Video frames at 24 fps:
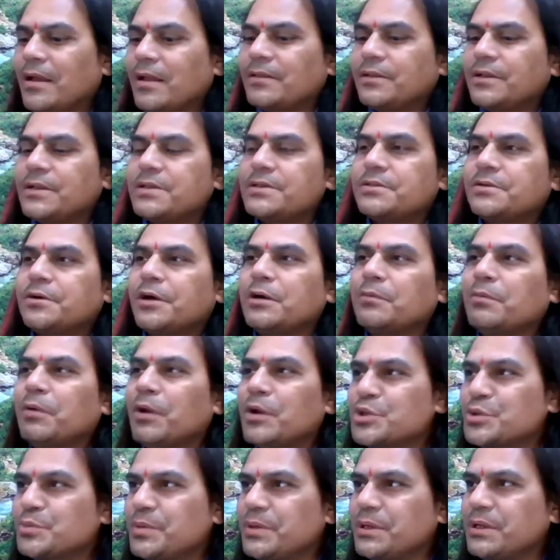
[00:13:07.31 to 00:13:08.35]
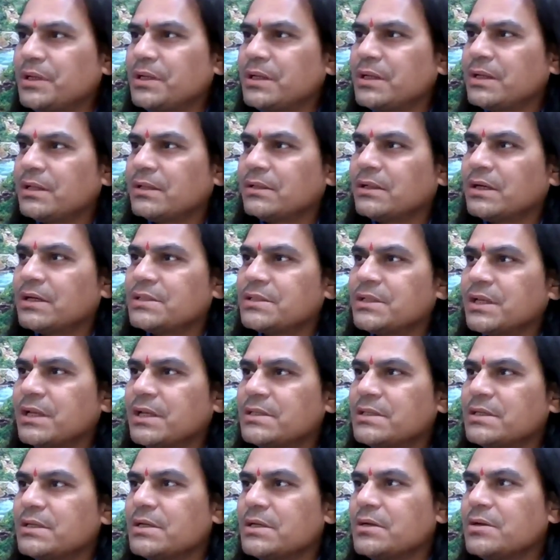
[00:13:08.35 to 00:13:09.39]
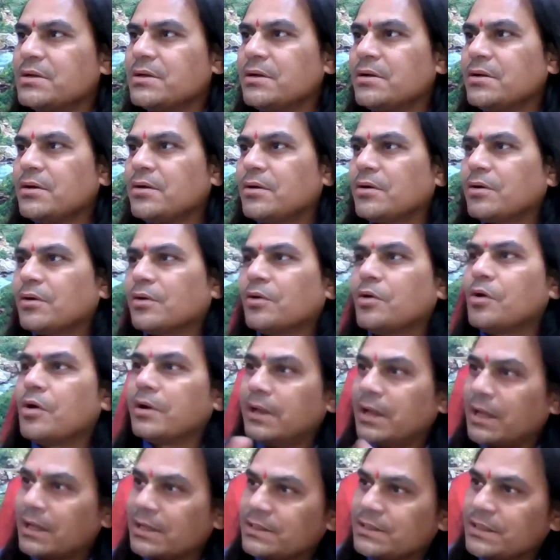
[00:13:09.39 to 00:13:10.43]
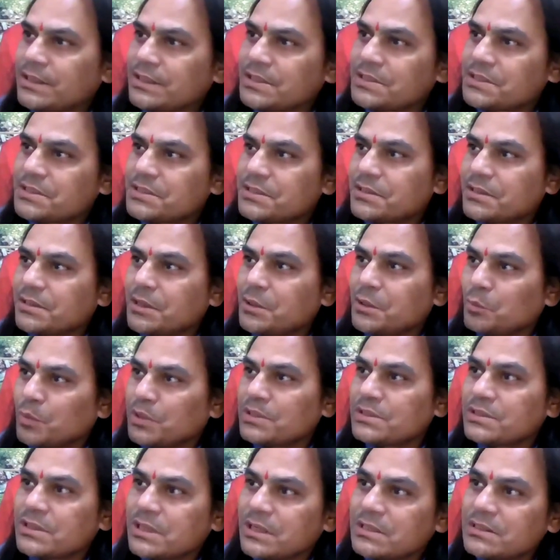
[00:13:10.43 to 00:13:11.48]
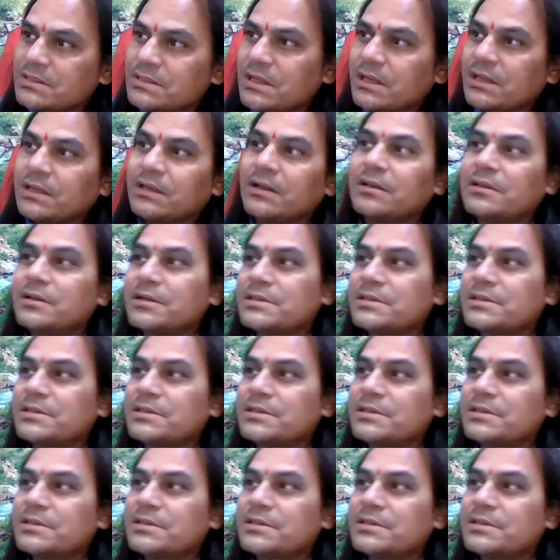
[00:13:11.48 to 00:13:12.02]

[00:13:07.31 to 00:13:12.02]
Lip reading: And there is third philosophy that says God exists in one sense, in